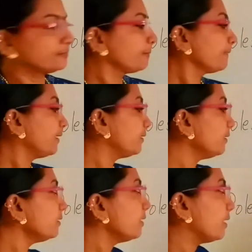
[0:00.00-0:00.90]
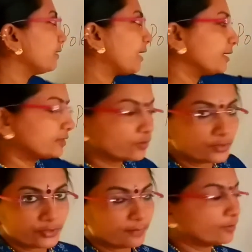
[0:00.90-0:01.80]
And I told
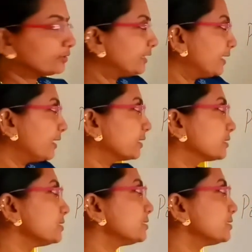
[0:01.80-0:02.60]
you about the directions.